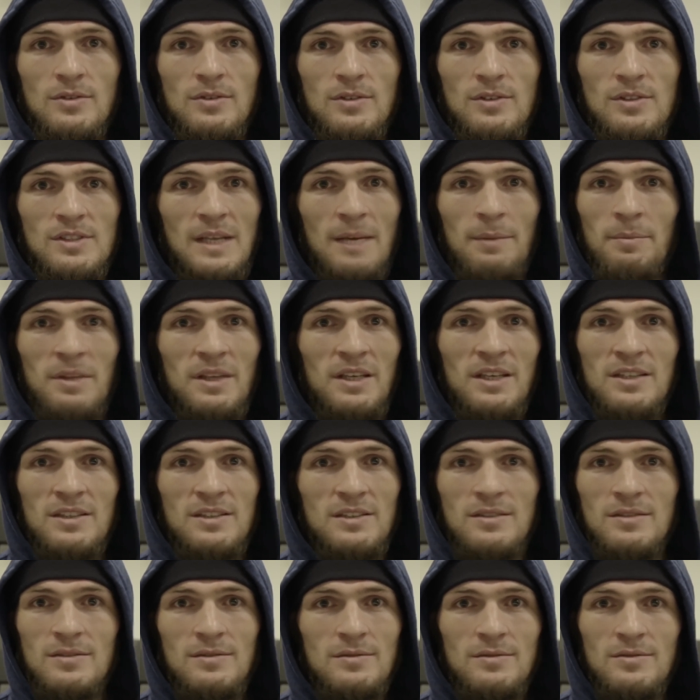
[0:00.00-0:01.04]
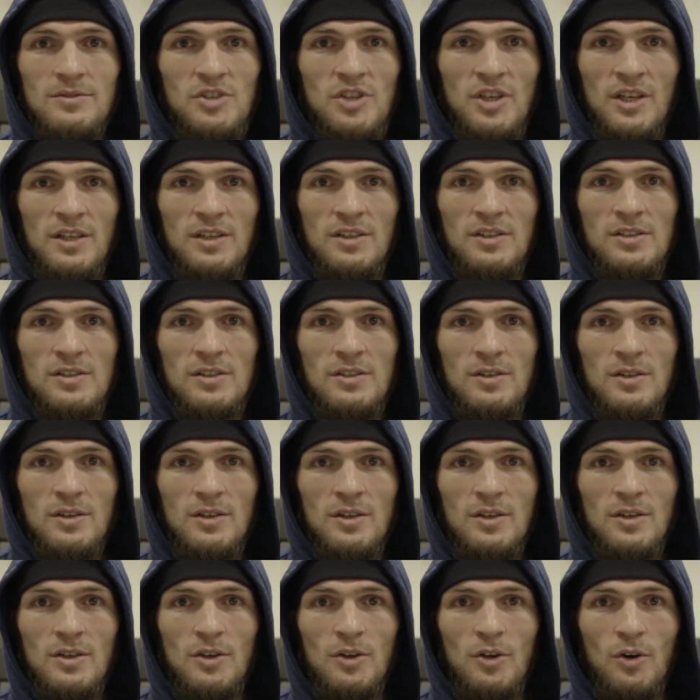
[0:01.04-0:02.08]
Something changed?
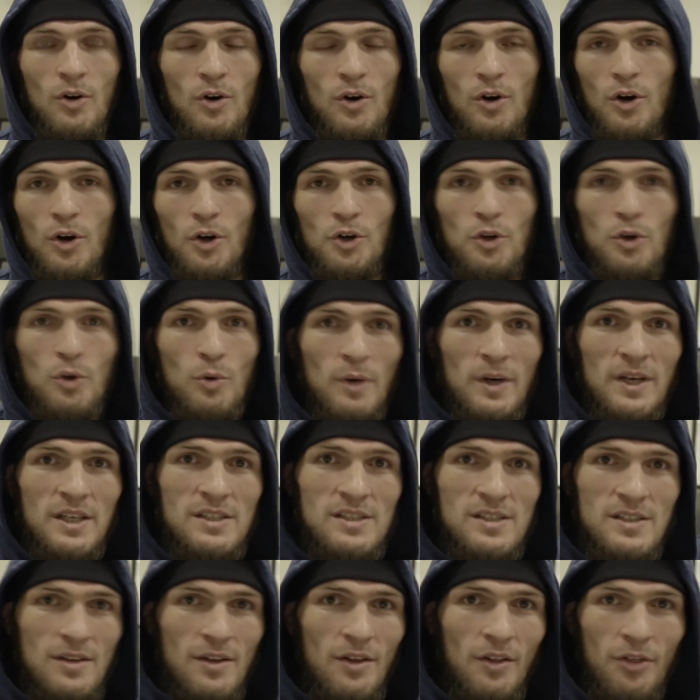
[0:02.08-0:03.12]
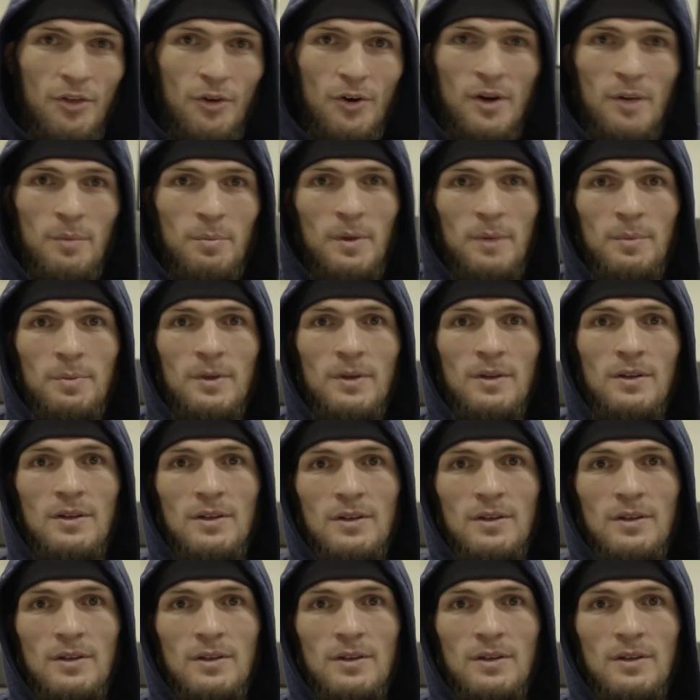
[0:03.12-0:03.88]
Or you with 30 people?